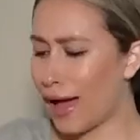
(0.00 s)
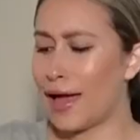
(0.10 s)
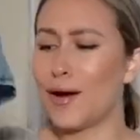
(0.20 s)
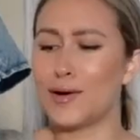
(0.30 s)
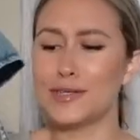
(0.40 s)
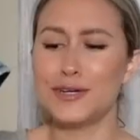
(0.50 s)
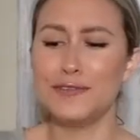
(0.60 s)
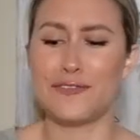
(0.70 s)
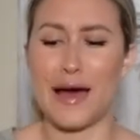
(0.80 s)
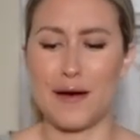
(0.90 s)
I also
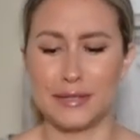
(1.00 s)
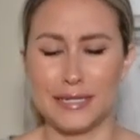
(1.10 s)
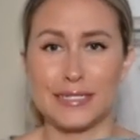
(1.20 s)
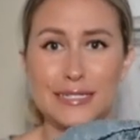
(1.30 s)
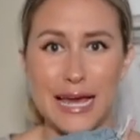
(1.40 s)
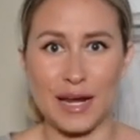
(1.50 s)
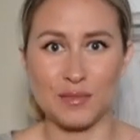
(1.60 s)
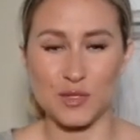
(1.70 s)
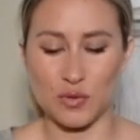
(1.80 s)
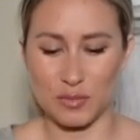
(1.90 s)
found this
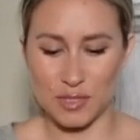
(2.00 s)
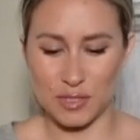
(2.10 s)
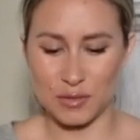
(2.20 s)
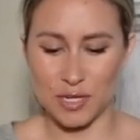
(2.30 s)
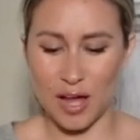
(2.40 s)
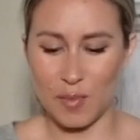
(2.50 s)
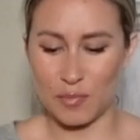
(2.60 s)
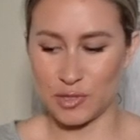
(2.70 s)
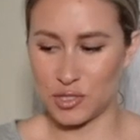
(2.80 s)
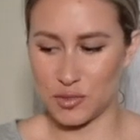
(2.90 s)
denim swimsuit
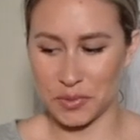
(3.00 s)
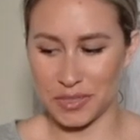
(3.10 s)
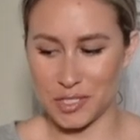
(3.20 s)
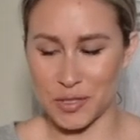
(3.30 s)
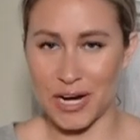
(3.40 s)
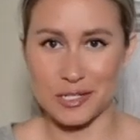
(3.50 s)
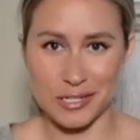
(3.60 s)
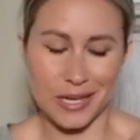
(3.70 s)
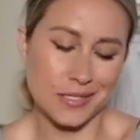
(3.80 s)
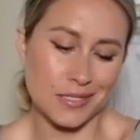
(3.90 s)
top, which is really strange. I
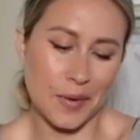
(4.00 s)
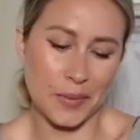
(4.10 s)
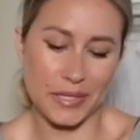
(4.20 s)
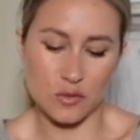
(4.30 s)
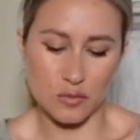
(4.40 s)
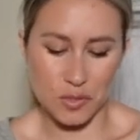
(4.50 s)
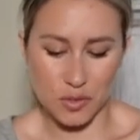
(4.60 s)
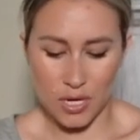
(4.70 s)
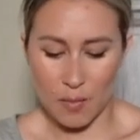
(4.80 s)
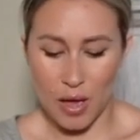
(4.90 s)
guess it's not really a swimsuit
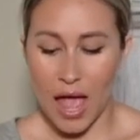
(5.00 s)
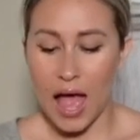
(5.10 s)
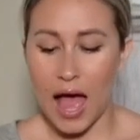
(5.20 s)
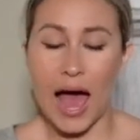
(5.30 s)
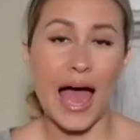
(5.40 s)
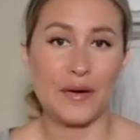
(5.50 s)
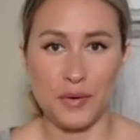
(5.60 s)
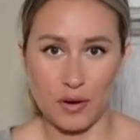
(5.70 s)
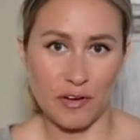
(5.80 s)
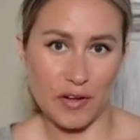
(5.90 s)
top. I don't
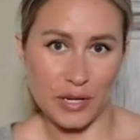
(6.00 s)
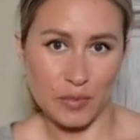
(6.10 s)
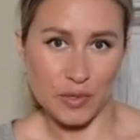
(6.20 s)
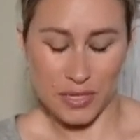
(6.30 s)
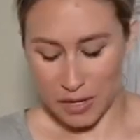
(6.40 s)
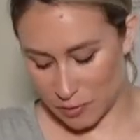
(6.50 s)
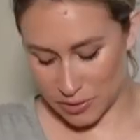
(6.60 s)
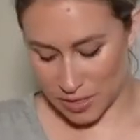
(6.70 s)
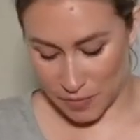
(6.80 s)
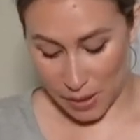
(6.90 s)
know if I'll end up using it for
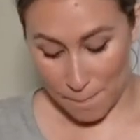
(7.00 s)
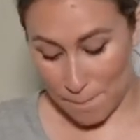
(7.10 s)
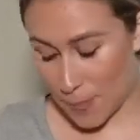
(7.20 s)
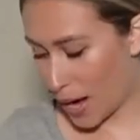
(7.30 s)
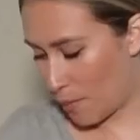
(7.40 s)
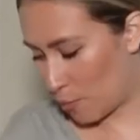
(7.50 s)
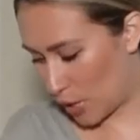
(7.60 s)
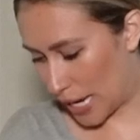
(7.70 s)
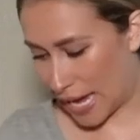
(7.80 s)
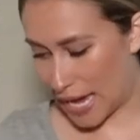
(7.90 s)
something, but I'm
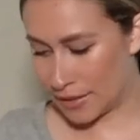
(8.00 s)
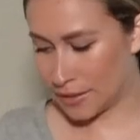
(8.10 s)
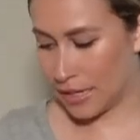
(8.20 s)
bringing it.